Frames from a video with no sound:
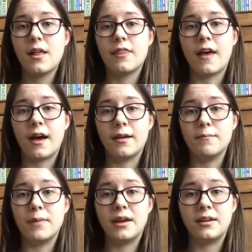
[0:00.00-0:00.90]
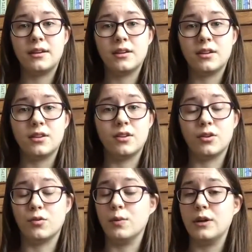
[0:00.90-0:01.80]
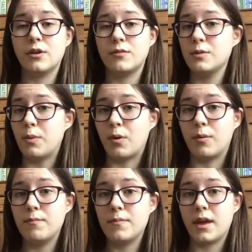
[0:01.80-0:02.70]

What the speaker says: that make the reader of your poem